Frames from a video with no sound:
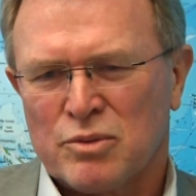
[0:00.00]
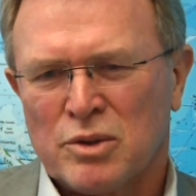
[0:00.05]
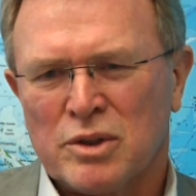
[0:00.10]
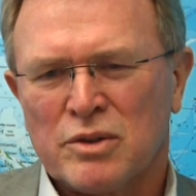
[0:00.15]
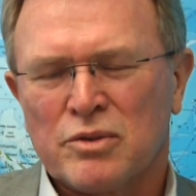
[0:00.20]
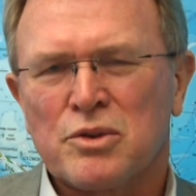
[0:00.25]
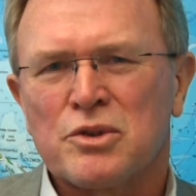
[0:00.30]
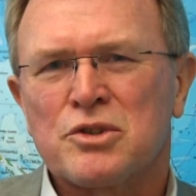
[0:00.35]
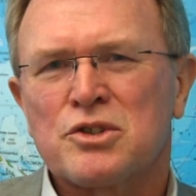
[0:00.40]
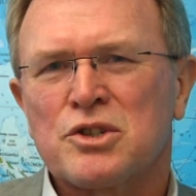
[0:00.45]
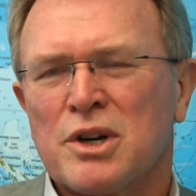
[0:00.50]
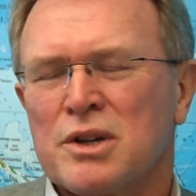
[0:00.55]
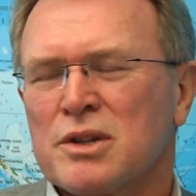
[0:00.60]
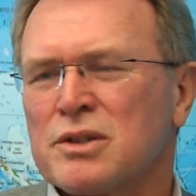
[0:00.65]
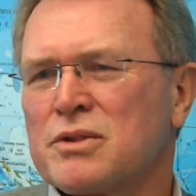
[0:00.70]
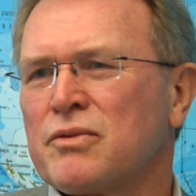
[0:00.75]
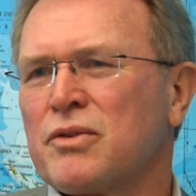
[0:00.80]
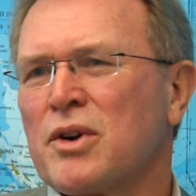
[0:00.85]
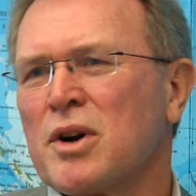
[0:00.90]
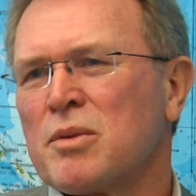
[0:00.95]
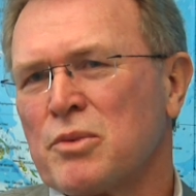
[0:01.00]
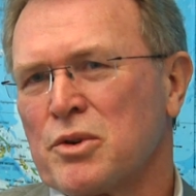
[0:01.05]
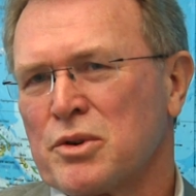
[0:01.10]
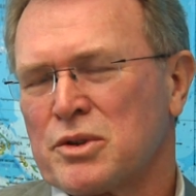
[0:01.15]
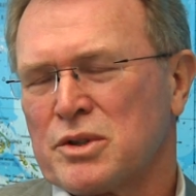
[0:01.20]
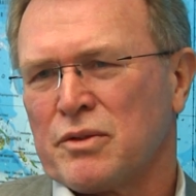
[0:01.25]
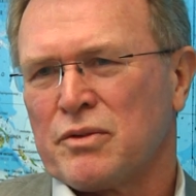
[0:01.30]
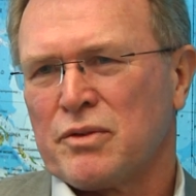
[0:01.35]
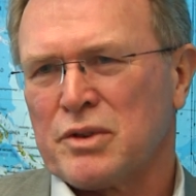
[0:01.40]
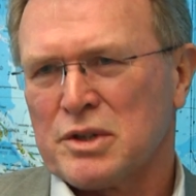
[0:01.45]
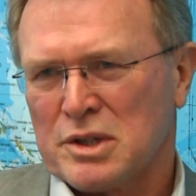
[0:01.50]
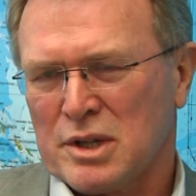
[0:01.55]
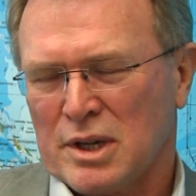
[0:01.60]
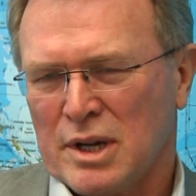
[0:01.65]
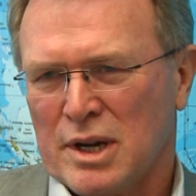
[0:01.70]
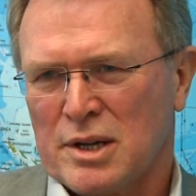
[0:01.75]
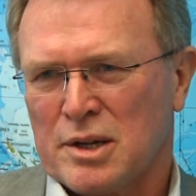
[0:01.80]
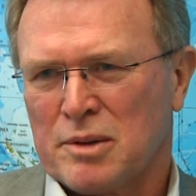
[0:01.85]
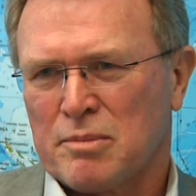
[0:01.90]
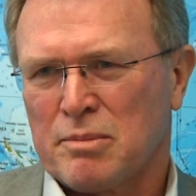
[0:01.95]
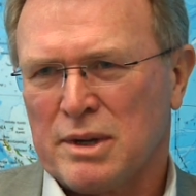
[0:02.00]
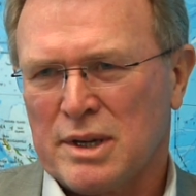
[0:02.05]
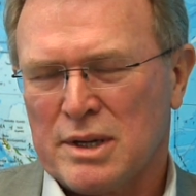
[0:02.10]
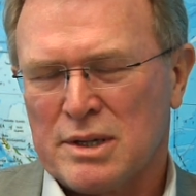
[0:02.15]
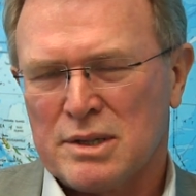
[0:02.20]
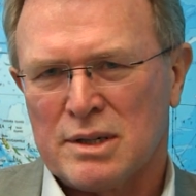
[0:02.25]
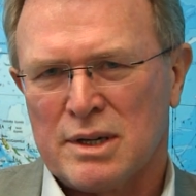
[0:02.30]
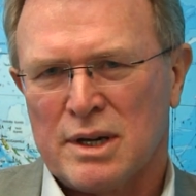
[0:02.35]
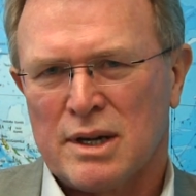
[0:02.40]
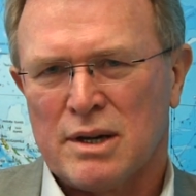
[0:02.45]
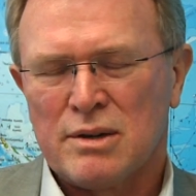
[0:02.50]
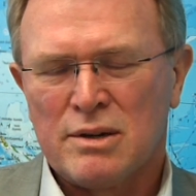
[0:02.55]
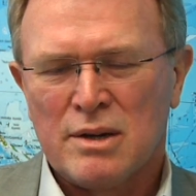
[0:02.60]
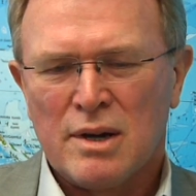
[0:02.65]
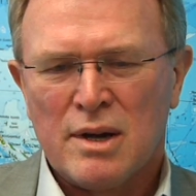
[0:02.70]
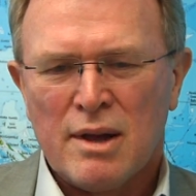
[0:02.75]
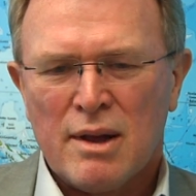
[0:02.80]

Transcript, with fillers: Well, of course, China's a far more sophisticated place now,